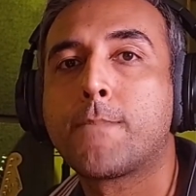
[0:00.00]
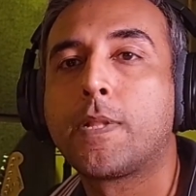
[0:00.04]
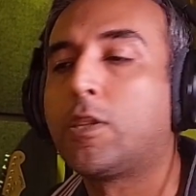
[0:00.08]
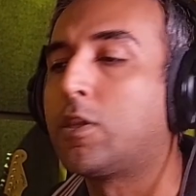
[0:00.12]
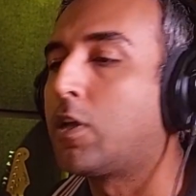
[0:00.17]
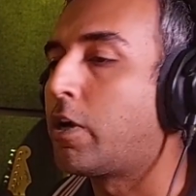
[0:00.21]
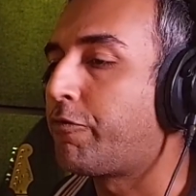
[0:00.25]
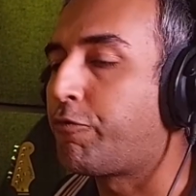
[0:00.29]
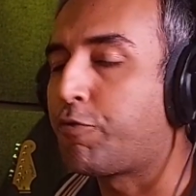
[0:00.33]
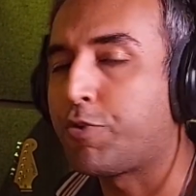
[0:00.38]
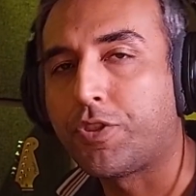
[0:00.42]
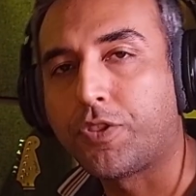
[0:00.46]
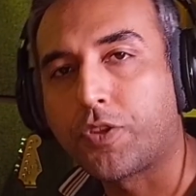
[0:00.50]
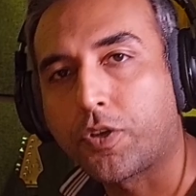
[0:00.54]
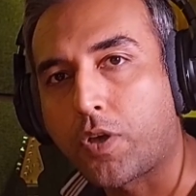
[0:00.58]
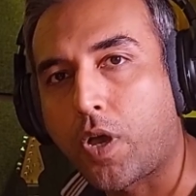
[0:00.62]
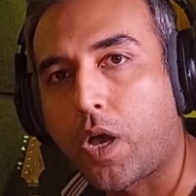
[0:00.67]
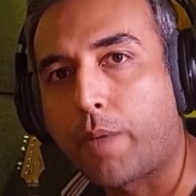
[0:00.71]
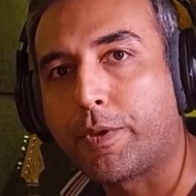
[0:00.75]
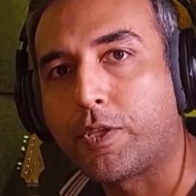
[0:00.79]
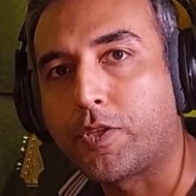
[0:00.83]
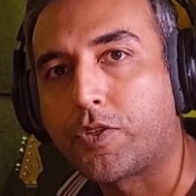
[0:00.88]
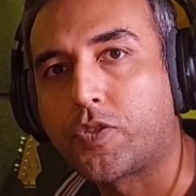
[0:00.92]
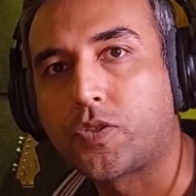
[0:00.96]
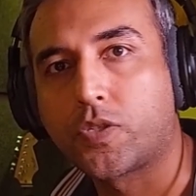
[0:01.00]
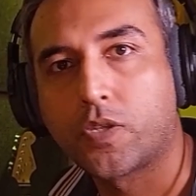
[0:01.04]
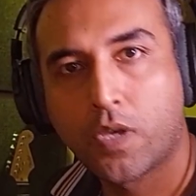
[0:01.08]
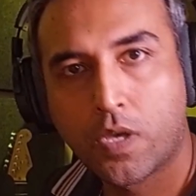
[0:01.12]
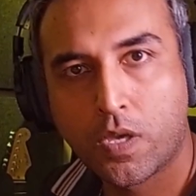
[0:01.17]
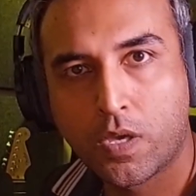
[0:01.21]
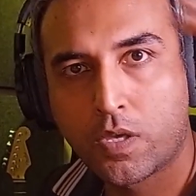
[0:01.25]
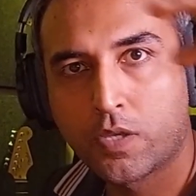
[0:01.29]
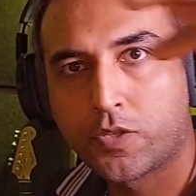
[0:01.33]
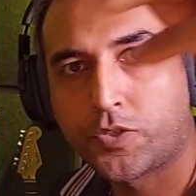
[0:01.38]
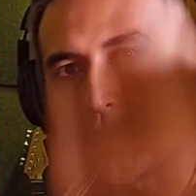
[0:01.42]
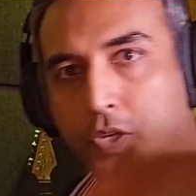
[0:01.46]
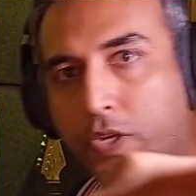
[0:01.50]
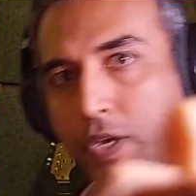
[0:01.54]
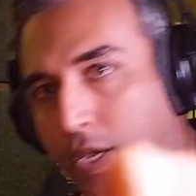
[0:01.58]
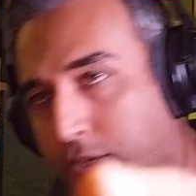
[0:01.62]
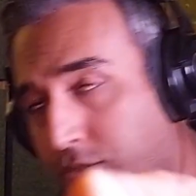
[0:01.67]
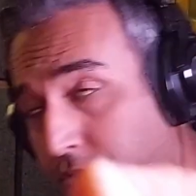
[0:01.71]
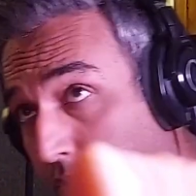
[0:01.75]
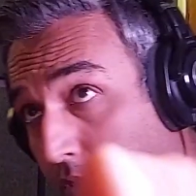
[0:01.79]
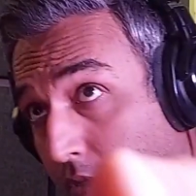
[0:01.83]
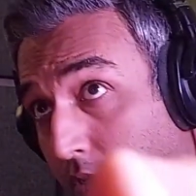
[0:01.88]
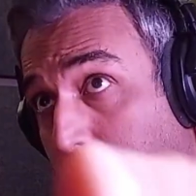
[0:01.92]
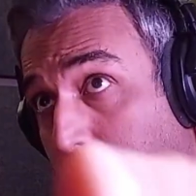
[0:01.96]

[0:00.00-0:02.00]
Love reading the comments. See you guys in the